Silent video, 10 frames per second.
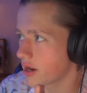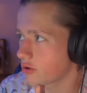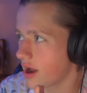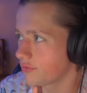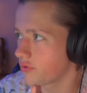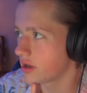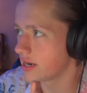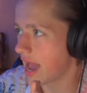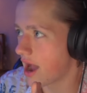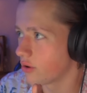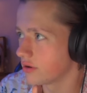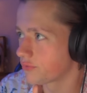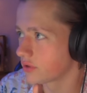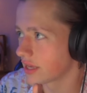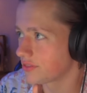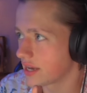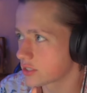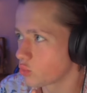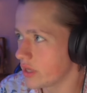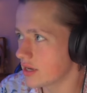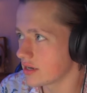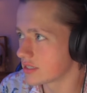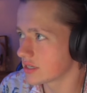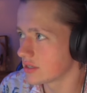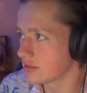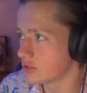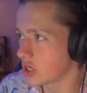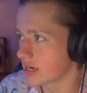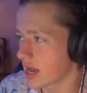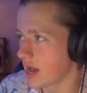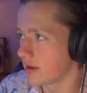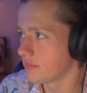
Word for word: crowdfund now for like the next week until Gen Con?